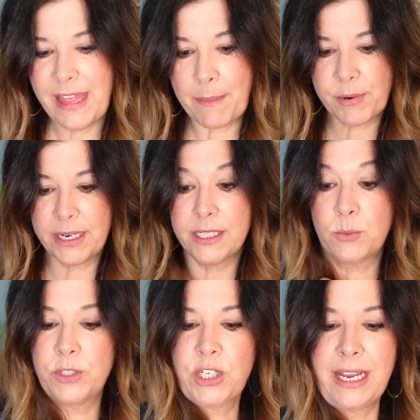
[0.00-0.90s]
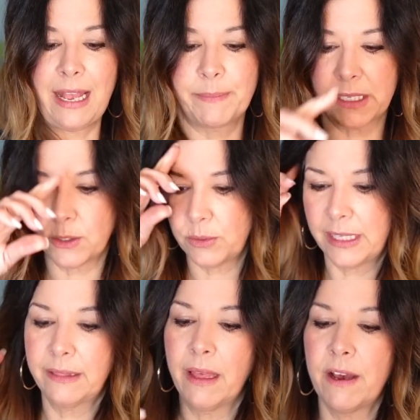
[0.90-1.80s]
that brand, which I
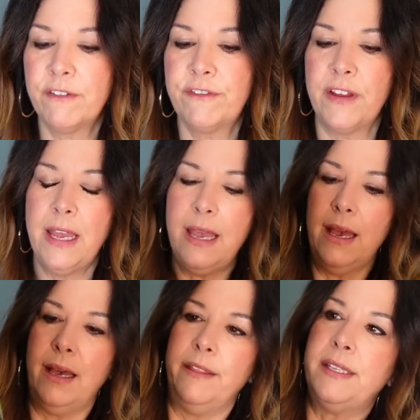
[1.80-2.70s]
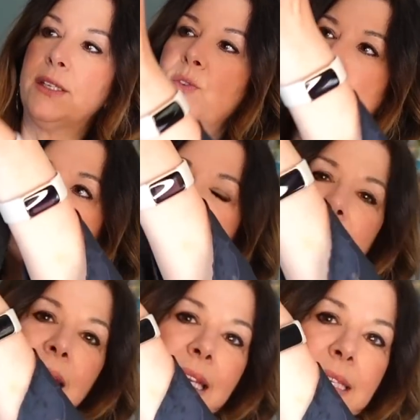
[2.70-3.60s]
absolutely love. This is really
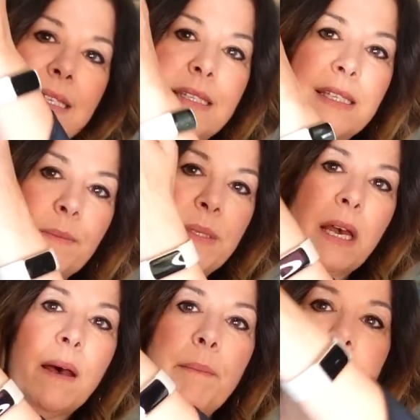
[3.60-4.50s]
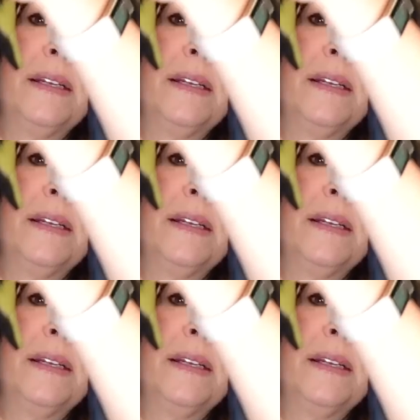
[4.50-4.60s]
nice. It zips up,